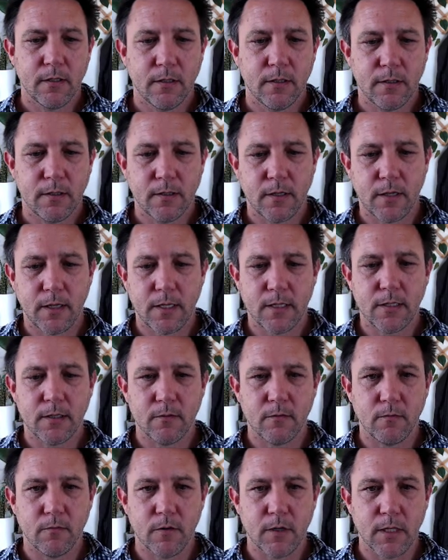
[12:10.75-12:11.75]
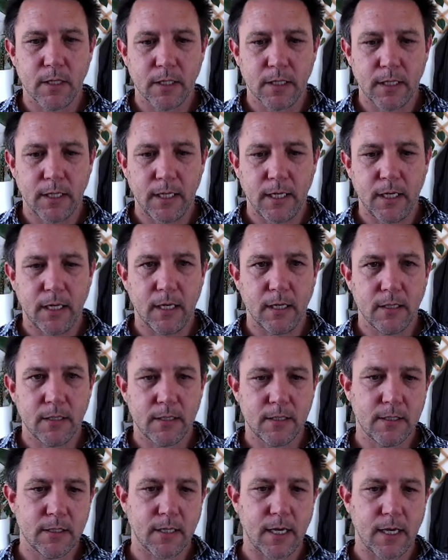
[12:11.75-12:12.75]
So this is
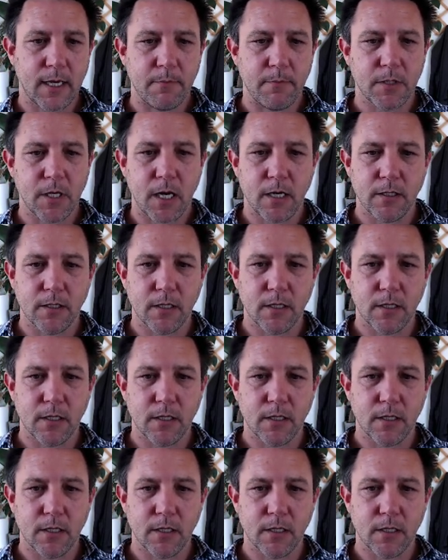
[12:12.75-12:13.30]
a game changer.